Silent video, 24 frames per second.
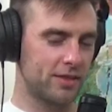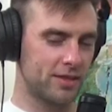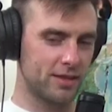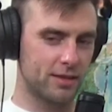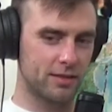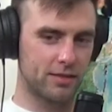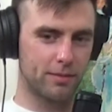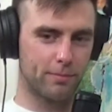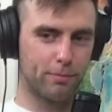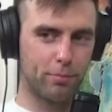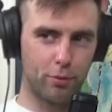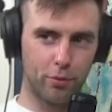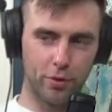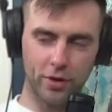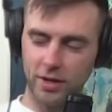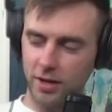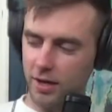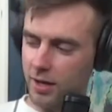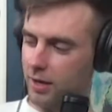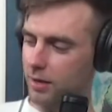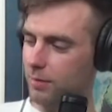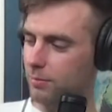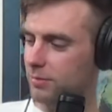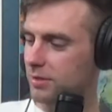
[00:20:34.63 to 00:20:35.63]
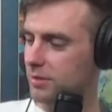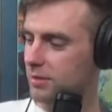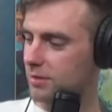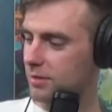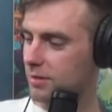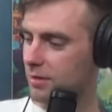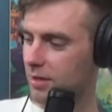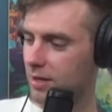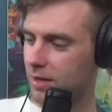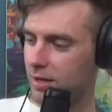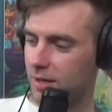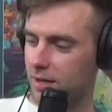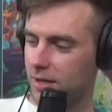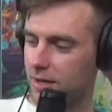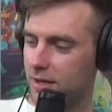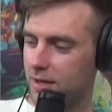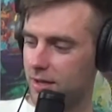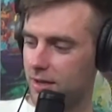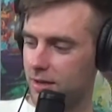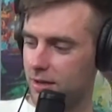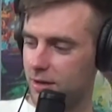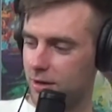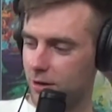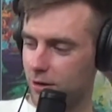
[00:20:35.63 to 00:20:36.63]
the boy names
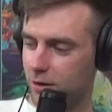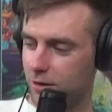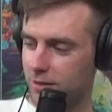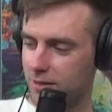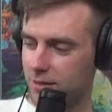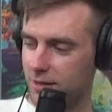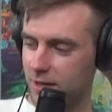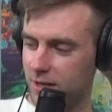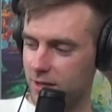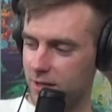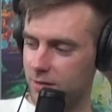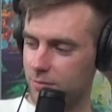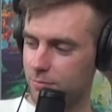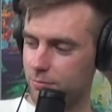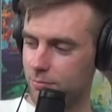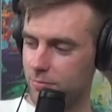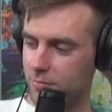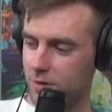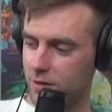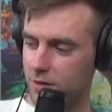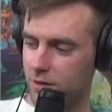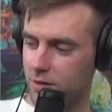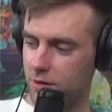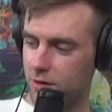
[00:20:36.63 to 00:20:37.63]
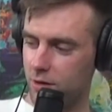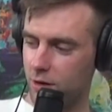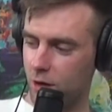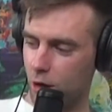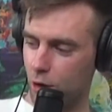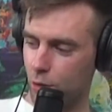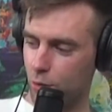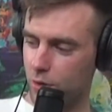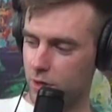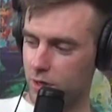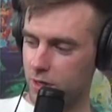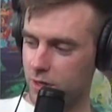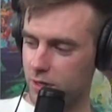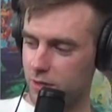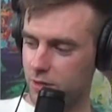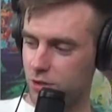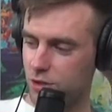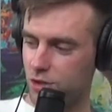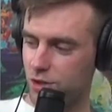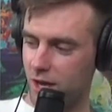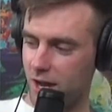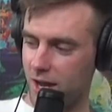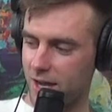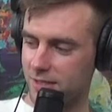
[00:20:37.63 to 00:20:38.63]
are Liam, Noah,
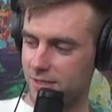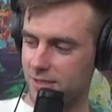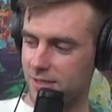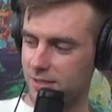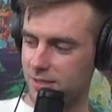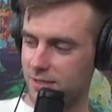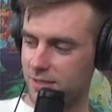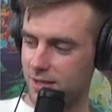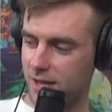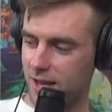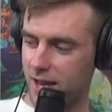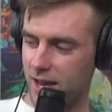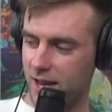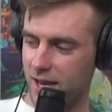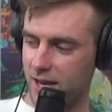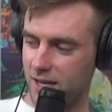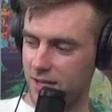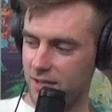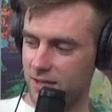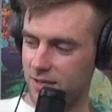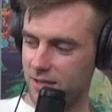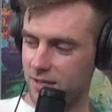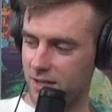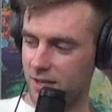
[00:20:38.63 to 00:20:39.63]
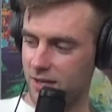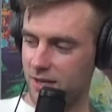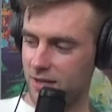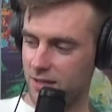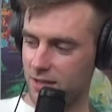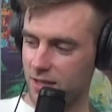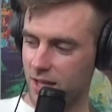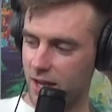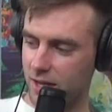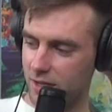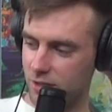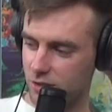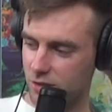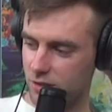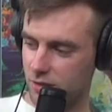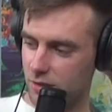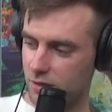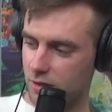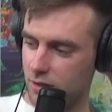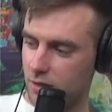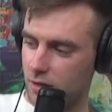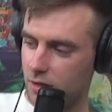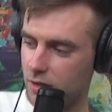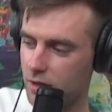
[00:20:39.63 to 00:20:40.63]
Jackson, Aiden, and Elijah.
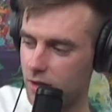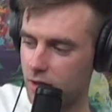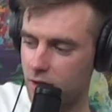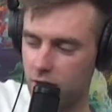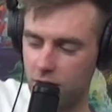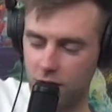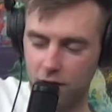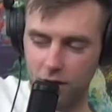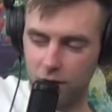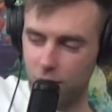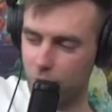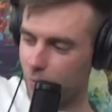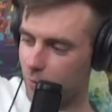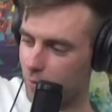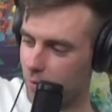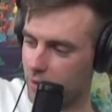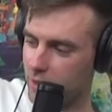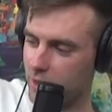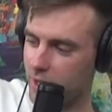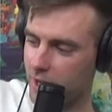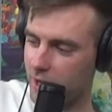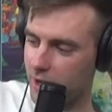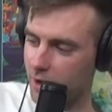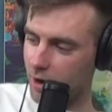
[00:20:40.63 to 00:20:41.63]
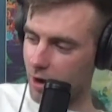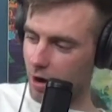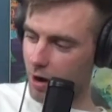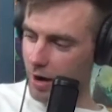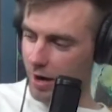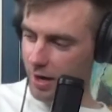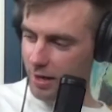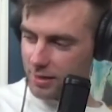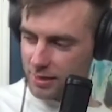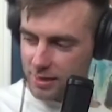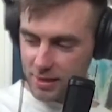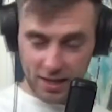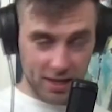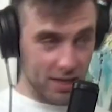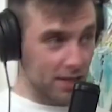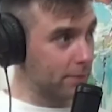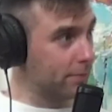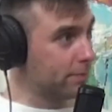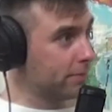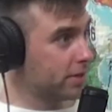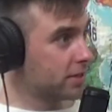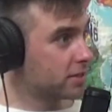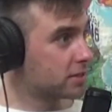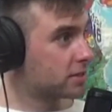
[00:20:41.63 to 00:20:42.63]
Like, all right,
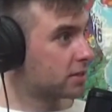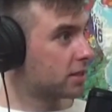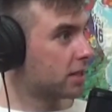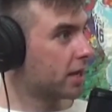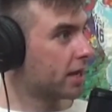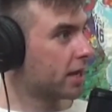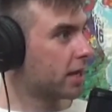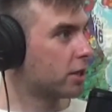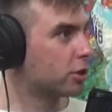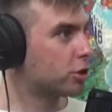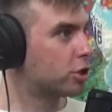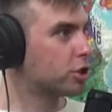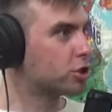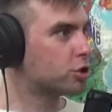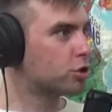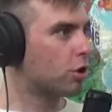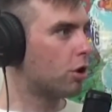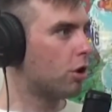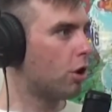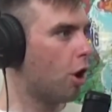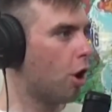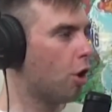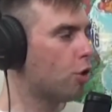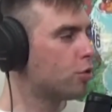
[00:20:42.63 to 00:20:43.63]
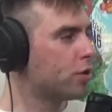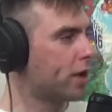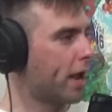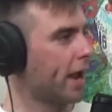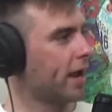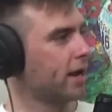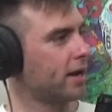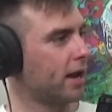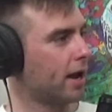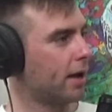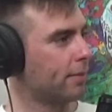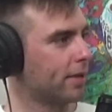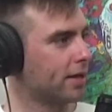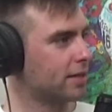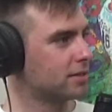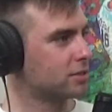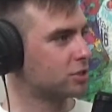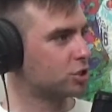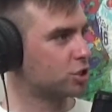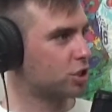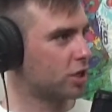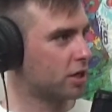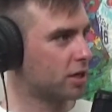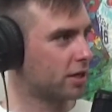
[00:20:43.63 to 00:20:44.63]
Liam is like, these are all okay names. I'm not
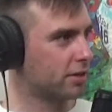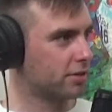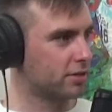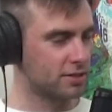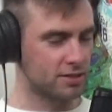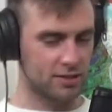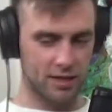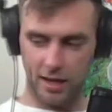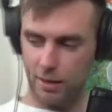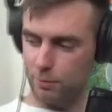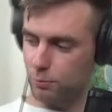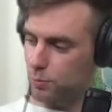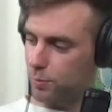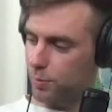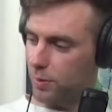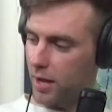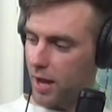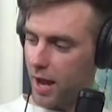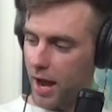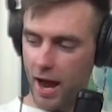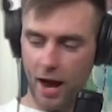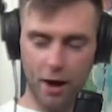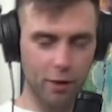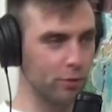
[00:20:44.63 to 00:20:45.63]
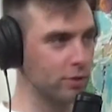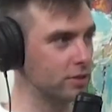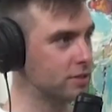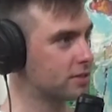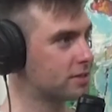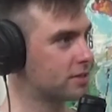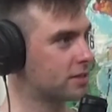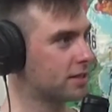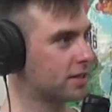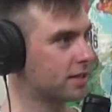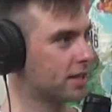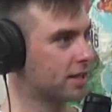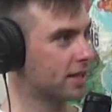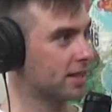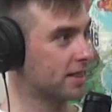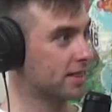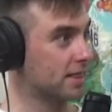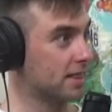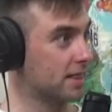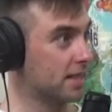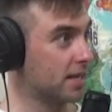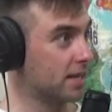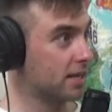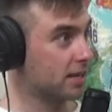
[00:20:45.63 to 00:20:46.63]
shitting on these names, but how is
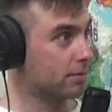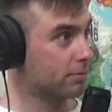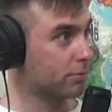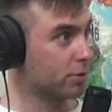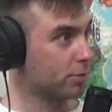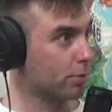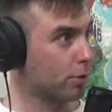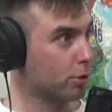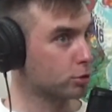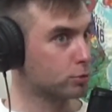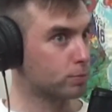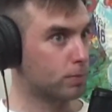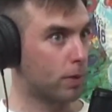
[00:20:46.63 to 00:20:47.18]
Liam the most